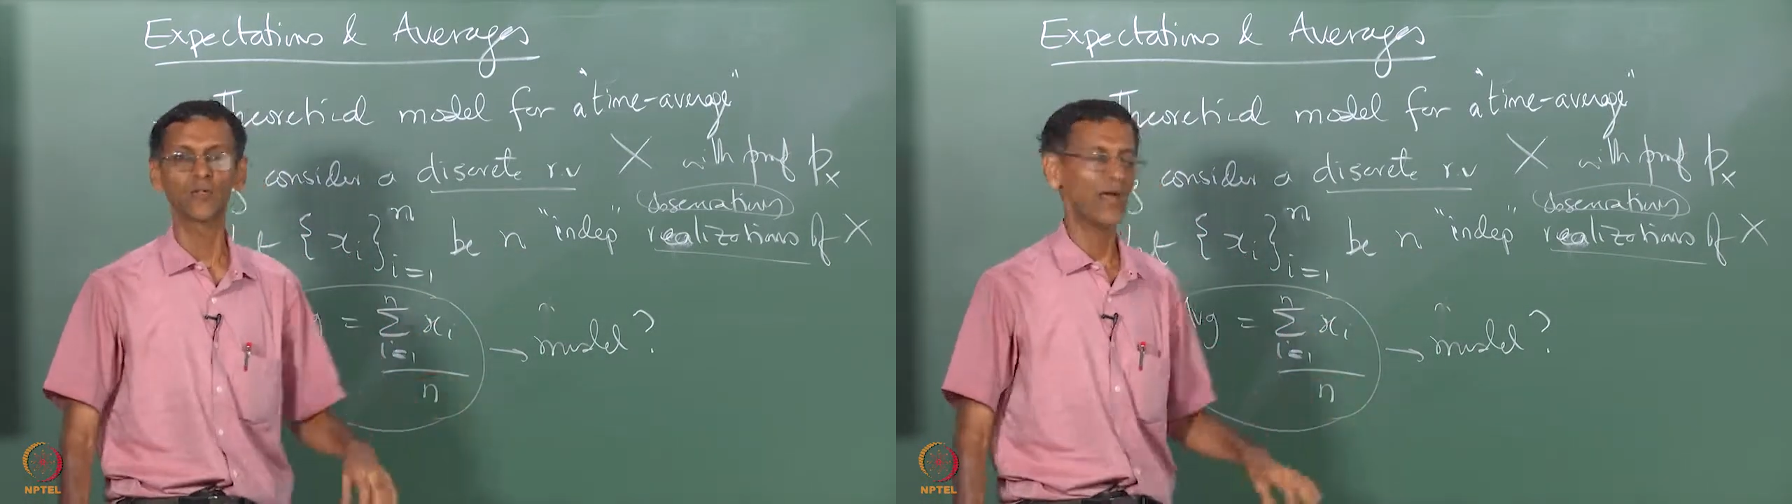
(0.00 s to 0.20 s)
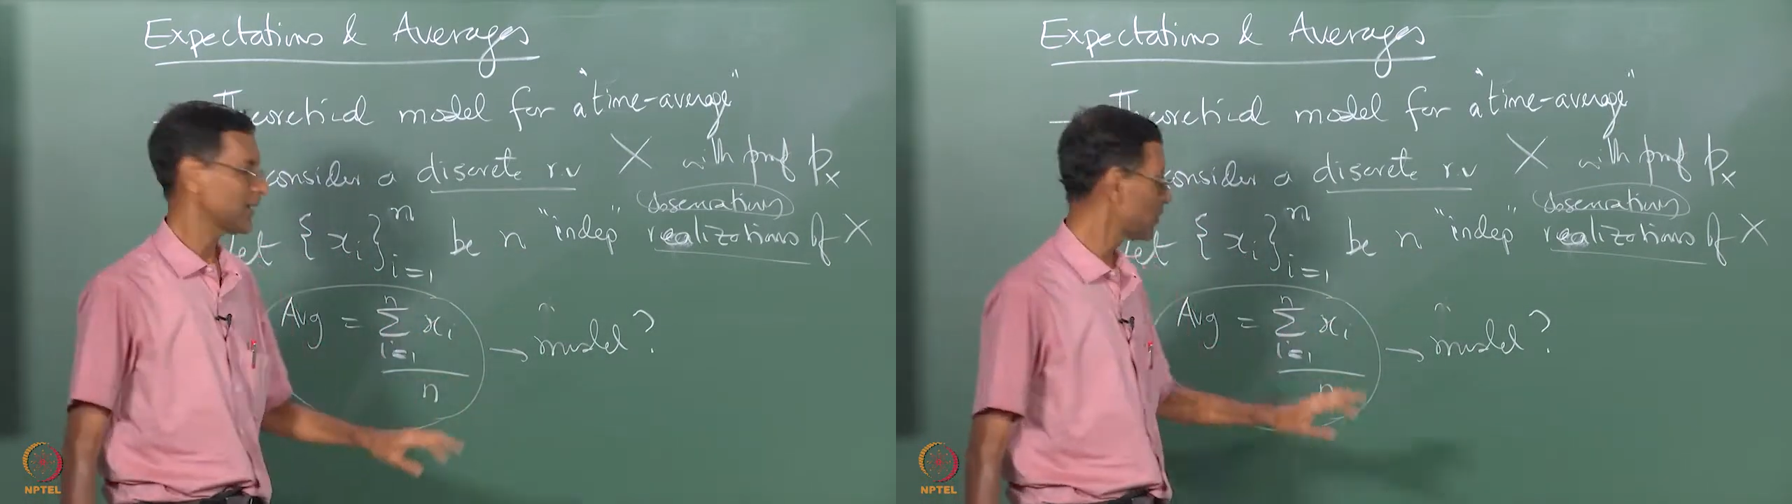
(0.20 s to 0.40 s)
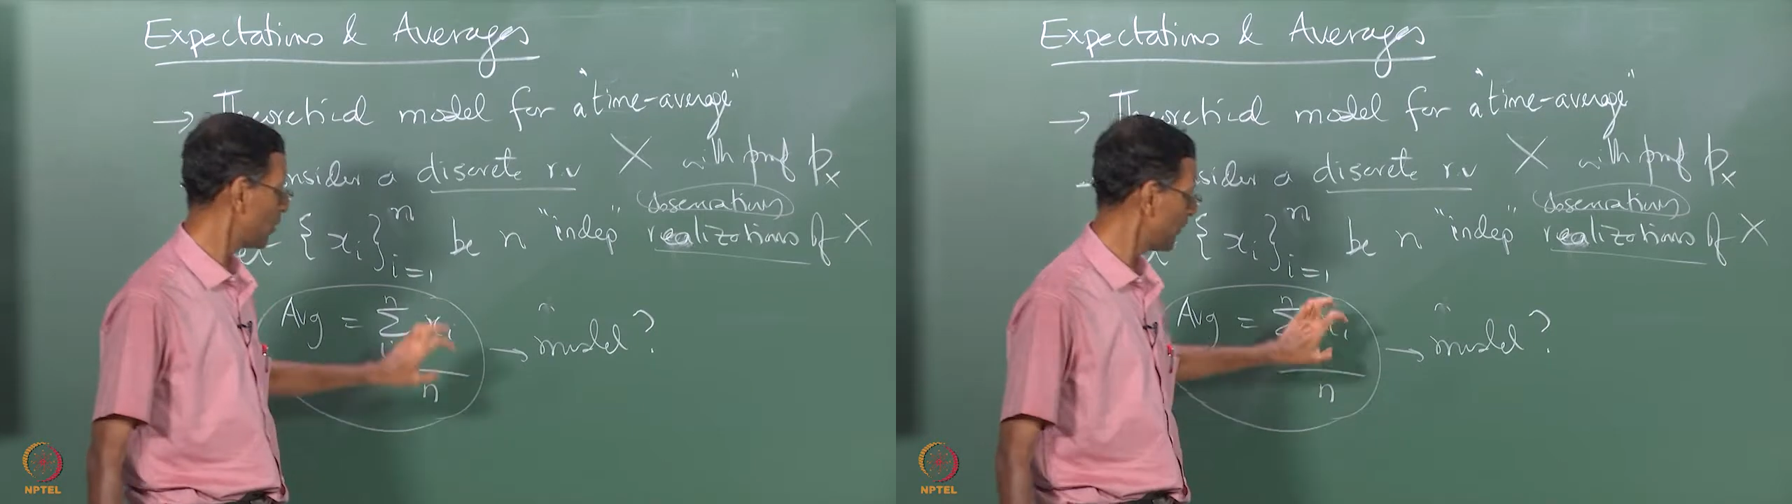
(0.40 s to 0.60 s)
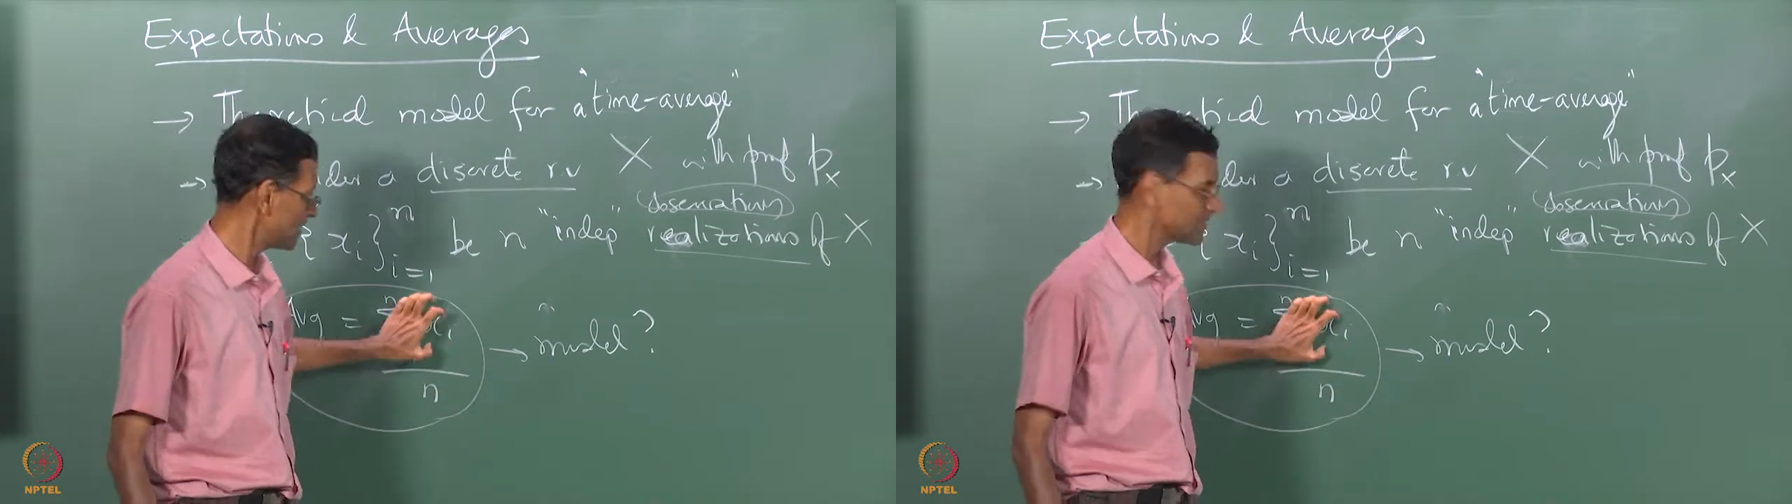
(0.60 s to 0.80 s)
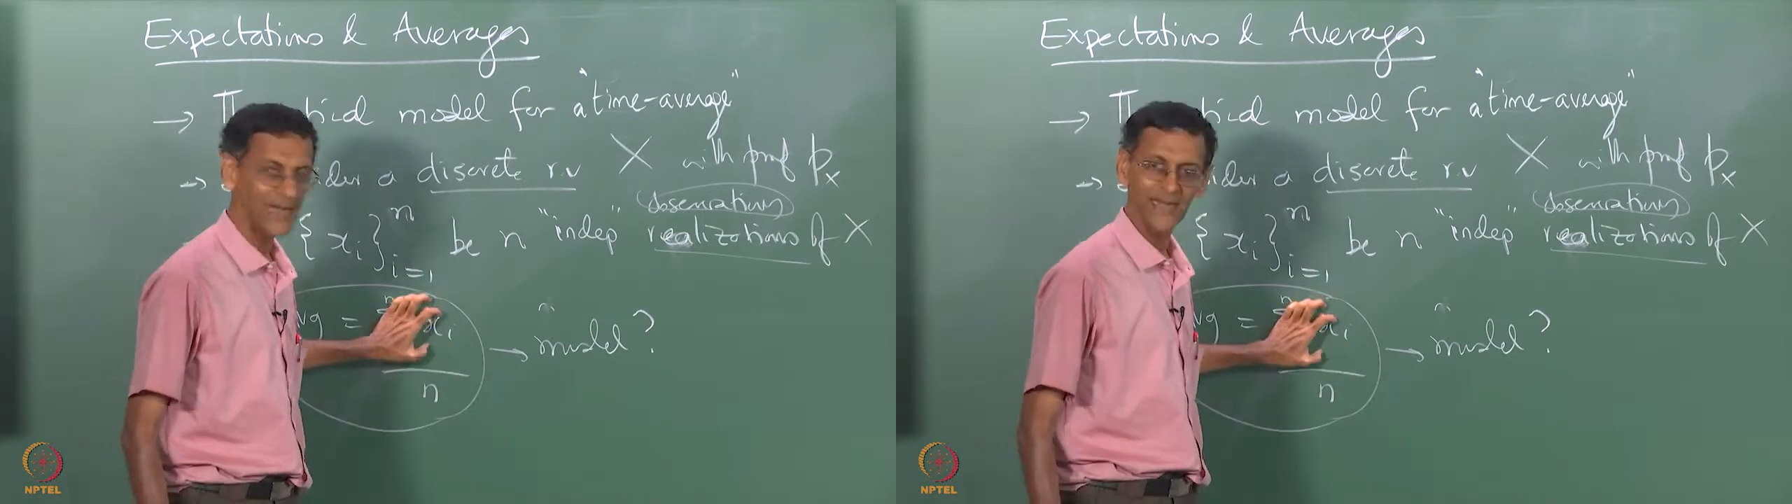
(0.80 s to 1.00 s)
So I can
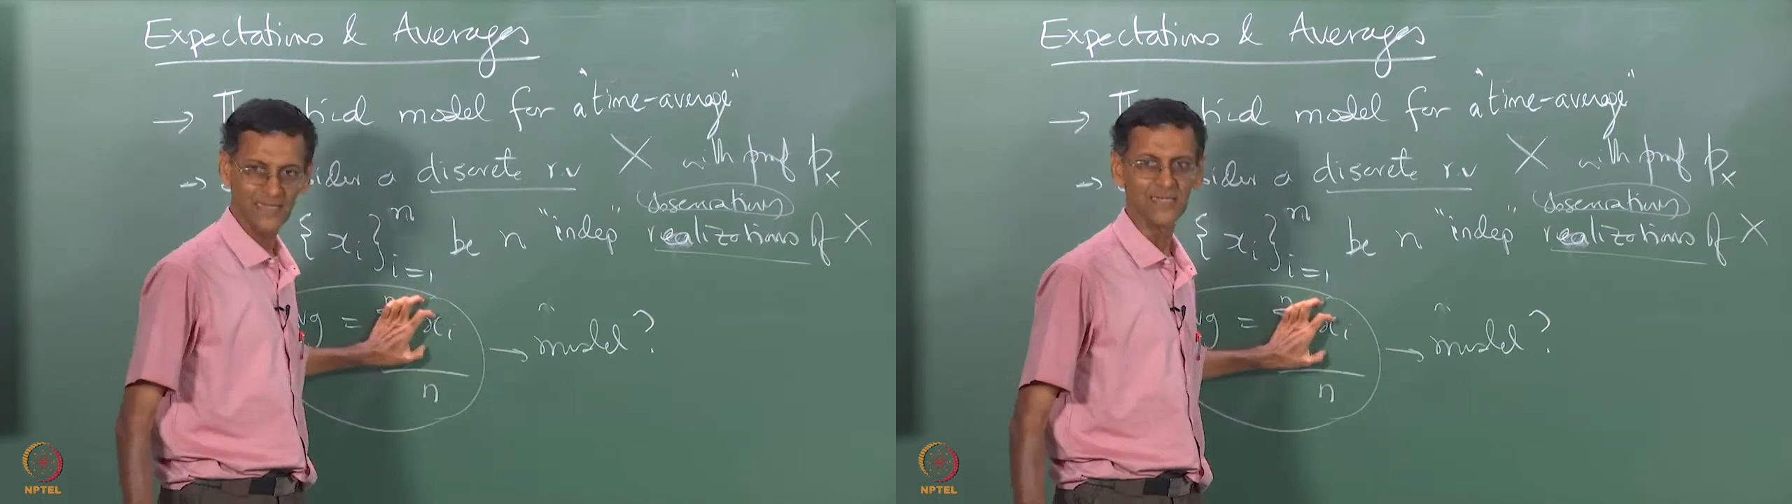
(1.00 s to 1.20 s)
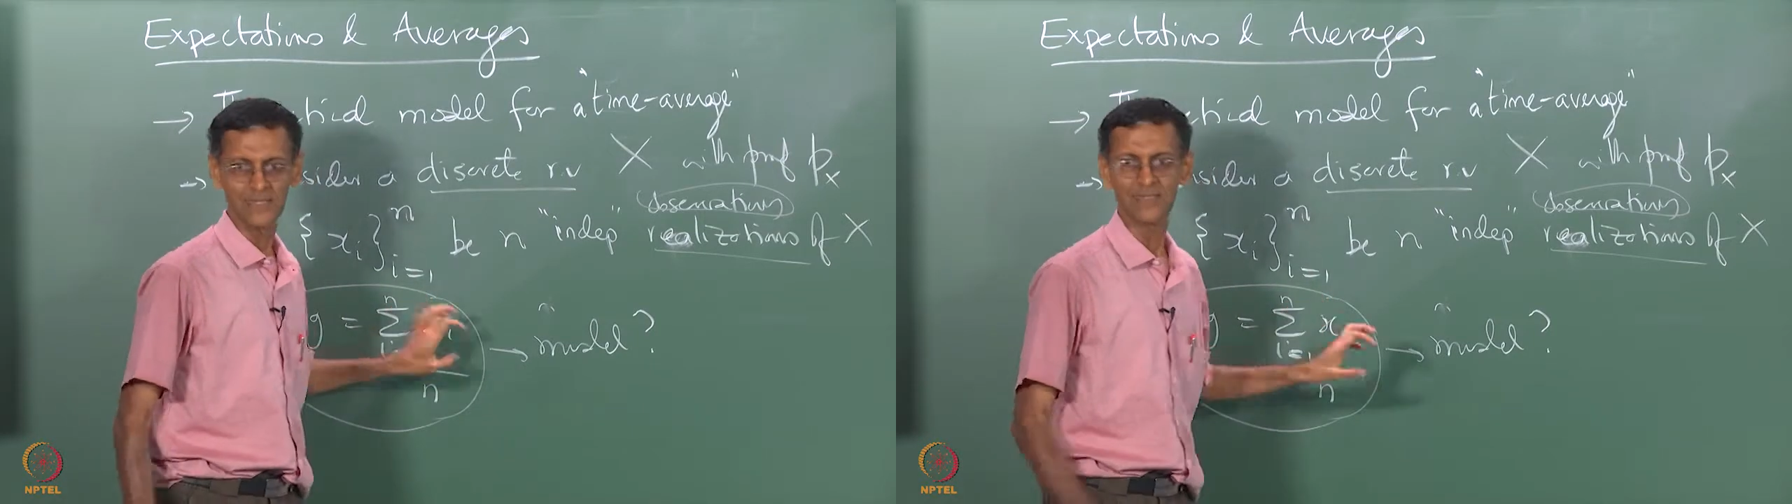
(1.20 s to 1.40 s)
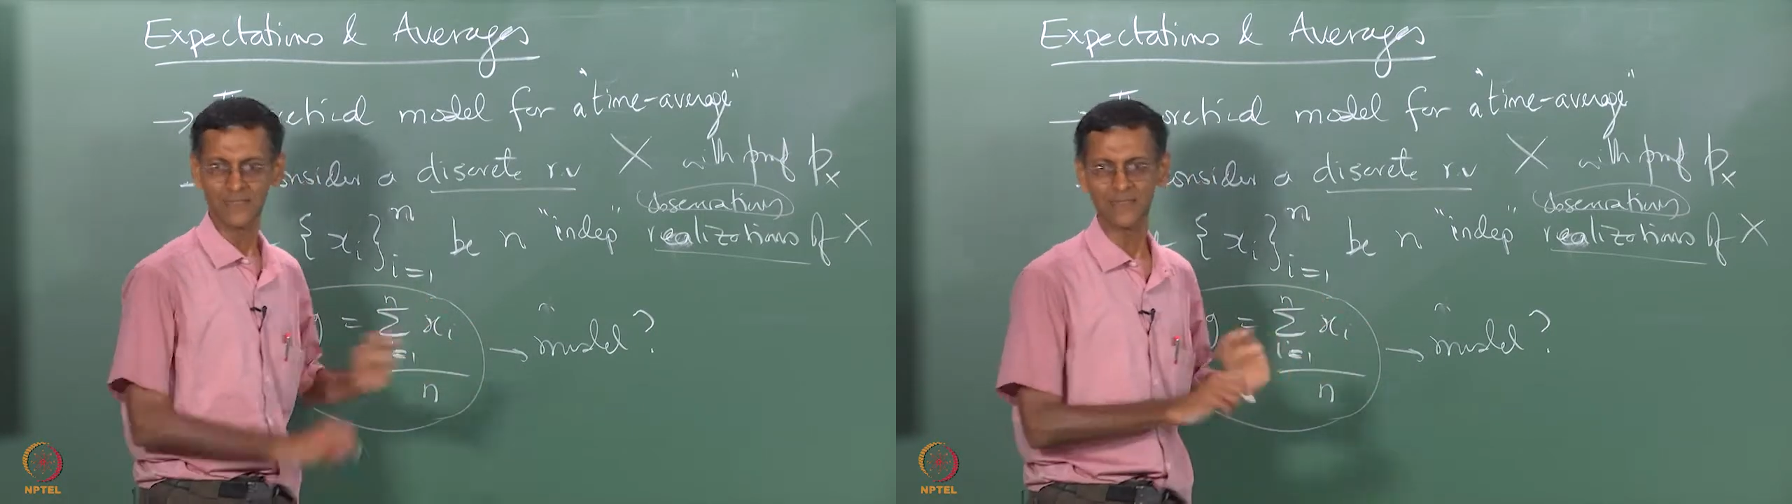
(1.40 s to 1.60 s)
always write this